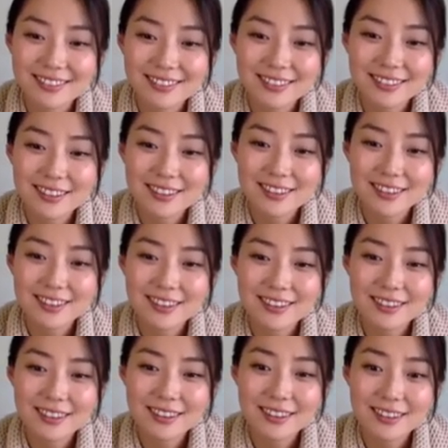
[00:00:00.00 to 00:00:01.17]

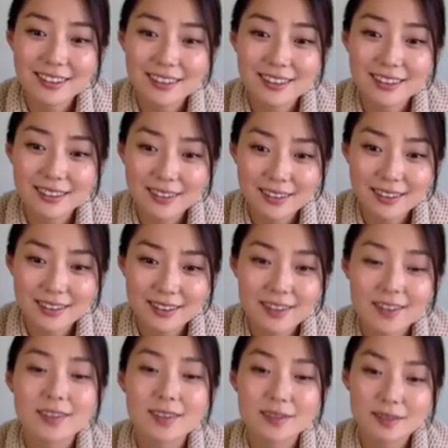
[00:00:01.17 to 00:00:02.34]

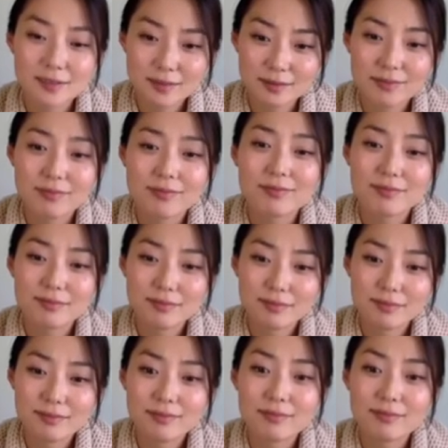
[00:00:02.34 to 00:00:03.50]

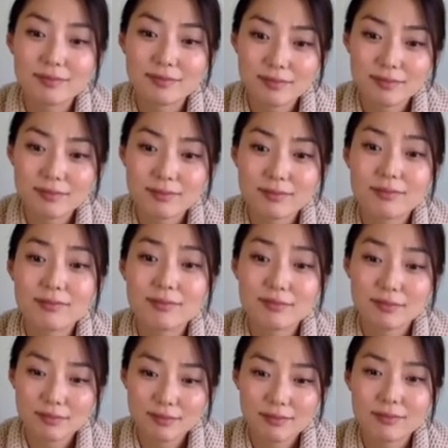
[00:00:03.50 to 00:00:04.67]

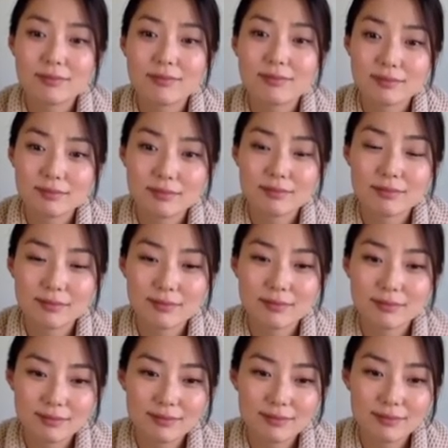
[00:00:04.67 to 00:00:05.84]

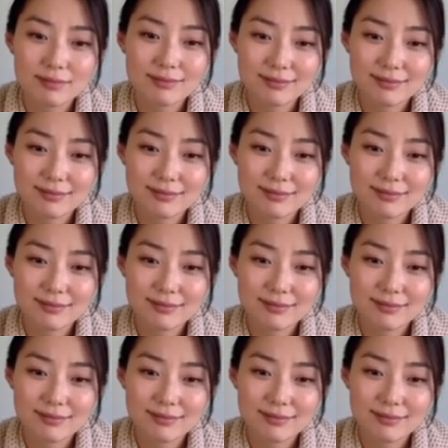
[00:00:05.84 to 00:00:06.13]
No words are spoken by the person on screen.